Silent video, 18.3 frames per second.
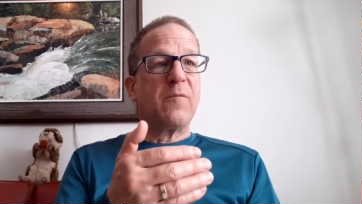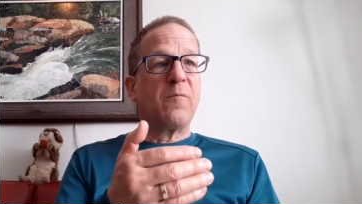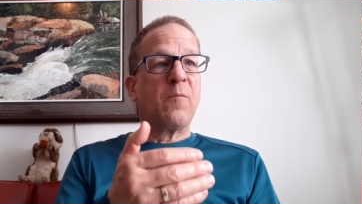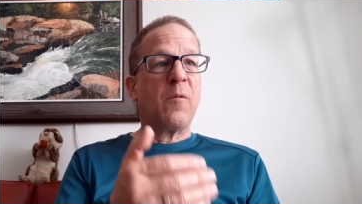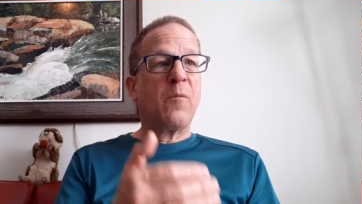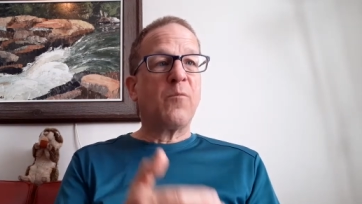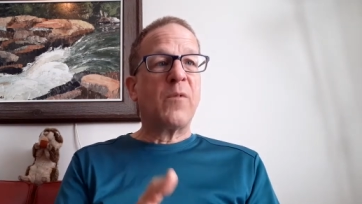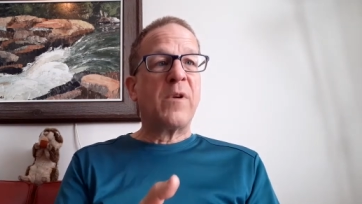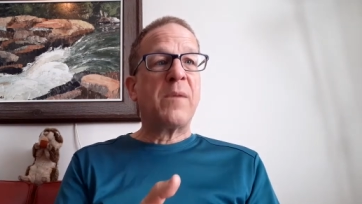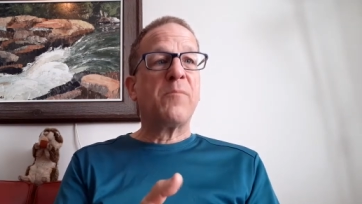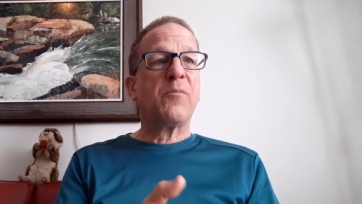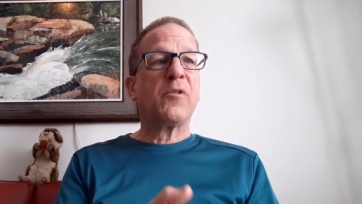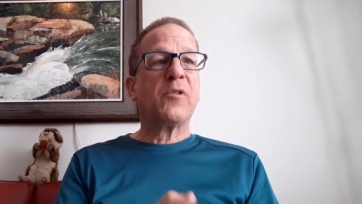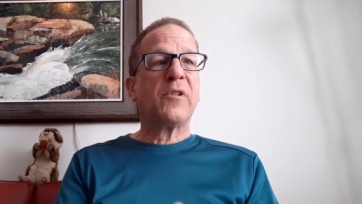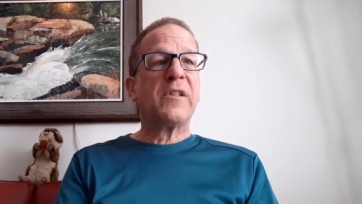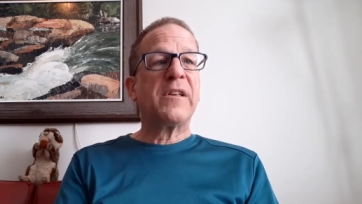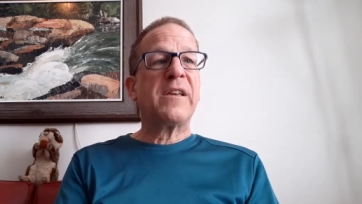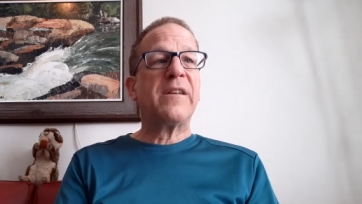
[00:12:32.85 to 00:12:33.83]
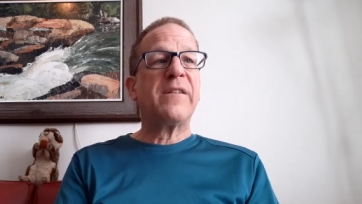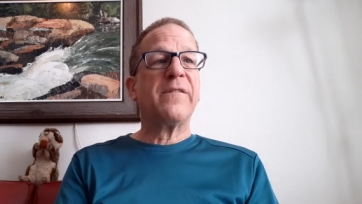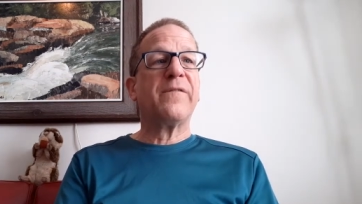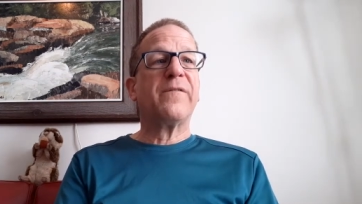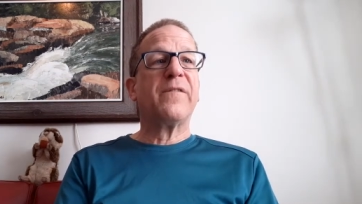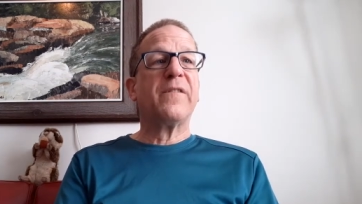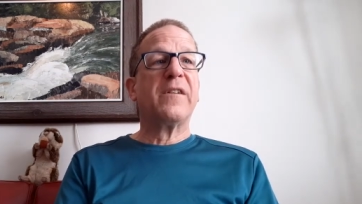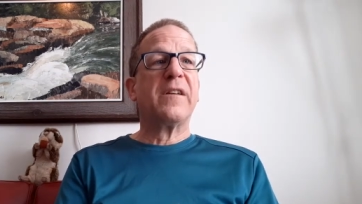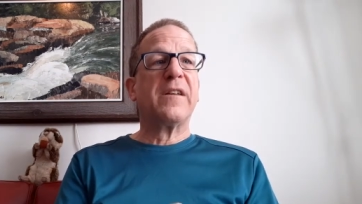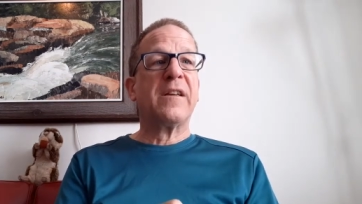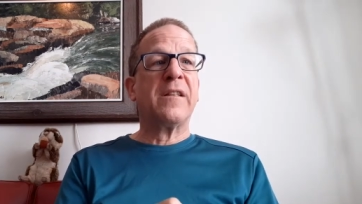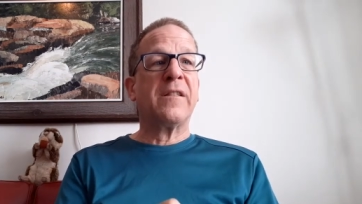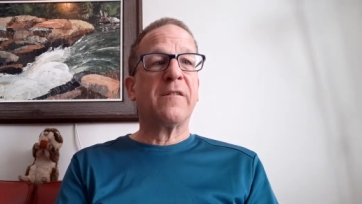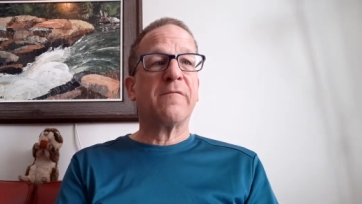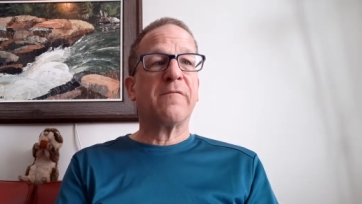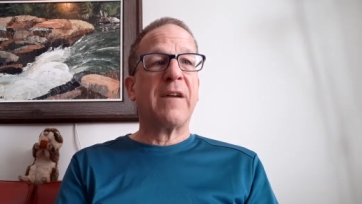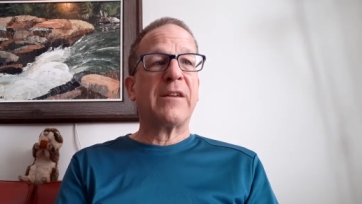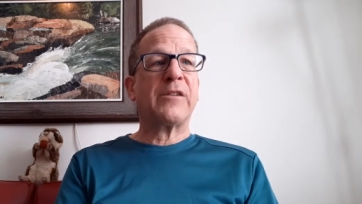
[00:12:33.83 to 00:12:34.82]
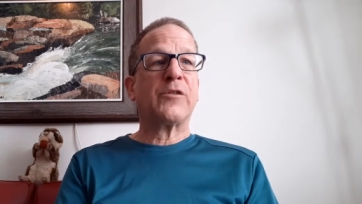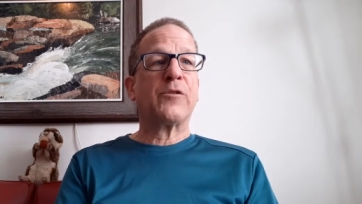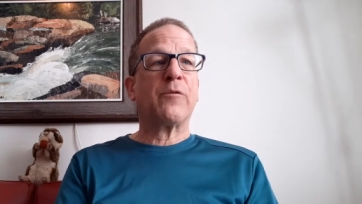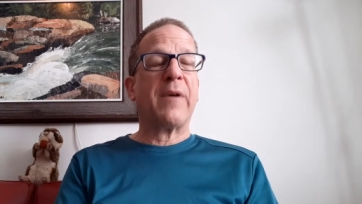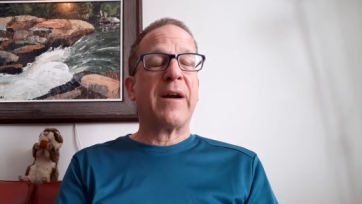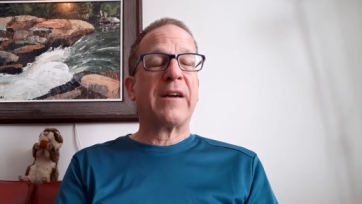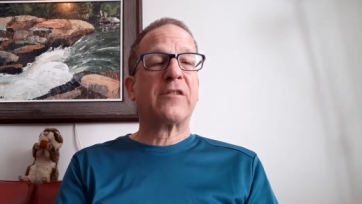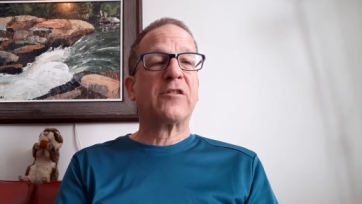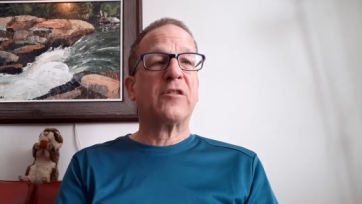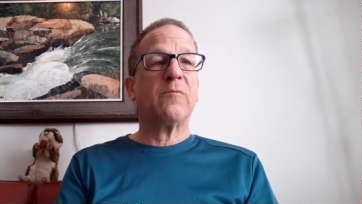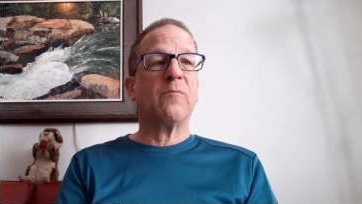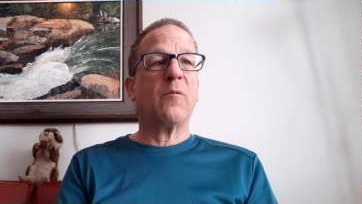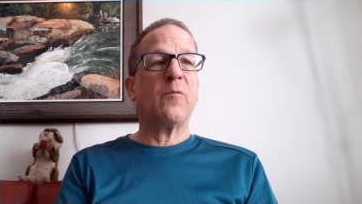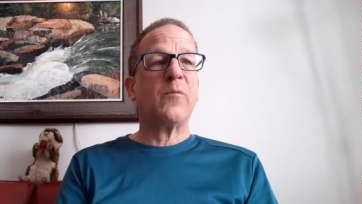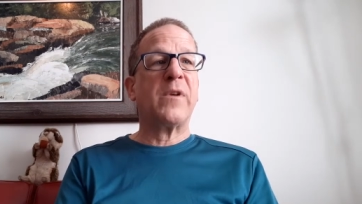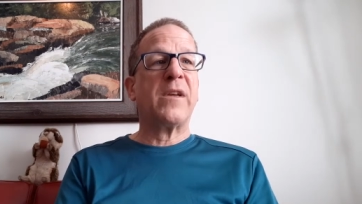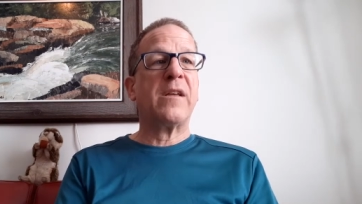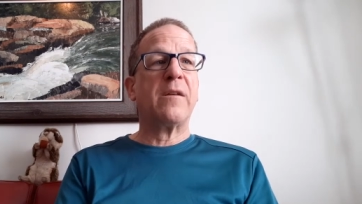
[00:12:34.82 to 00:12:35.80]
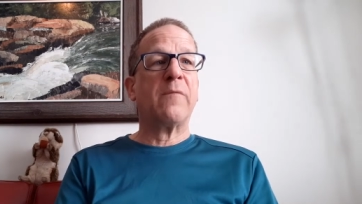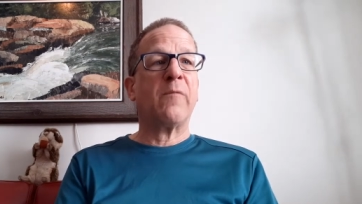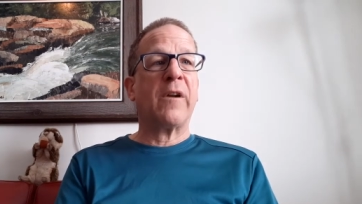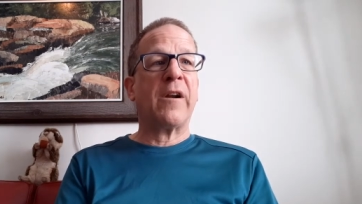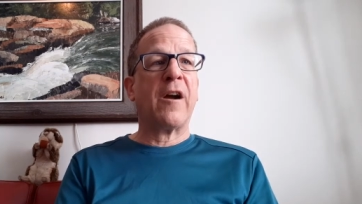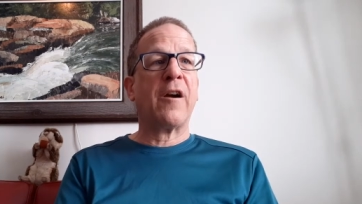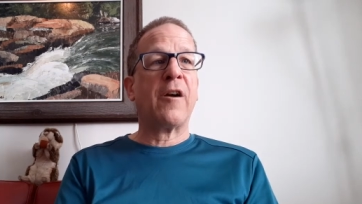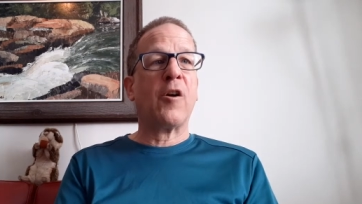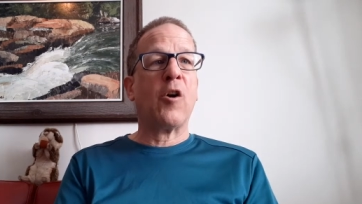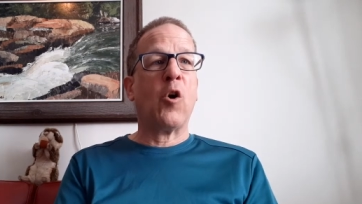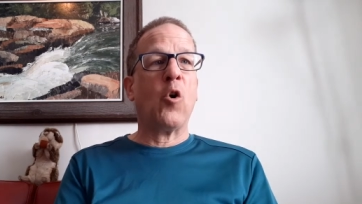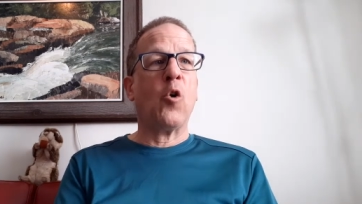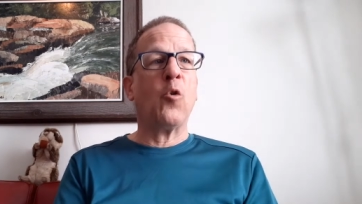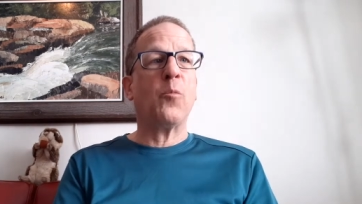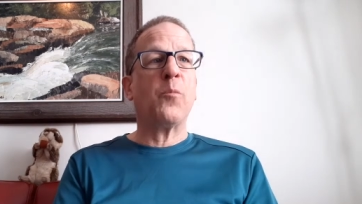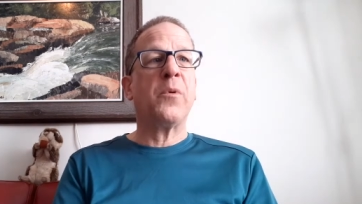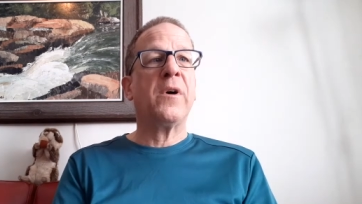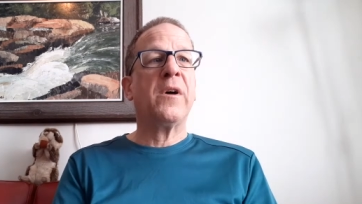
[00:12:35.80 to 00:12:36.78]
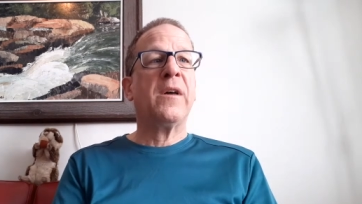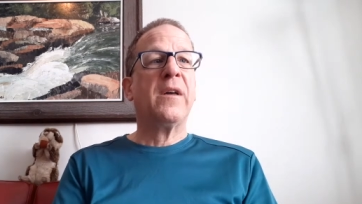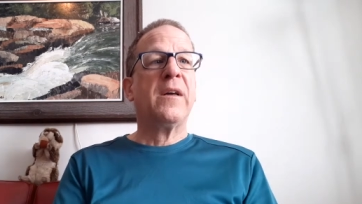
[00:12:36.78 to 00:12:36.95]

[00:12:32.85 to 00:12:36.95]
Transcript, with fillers: When we believe in the resurrection, when we when our hope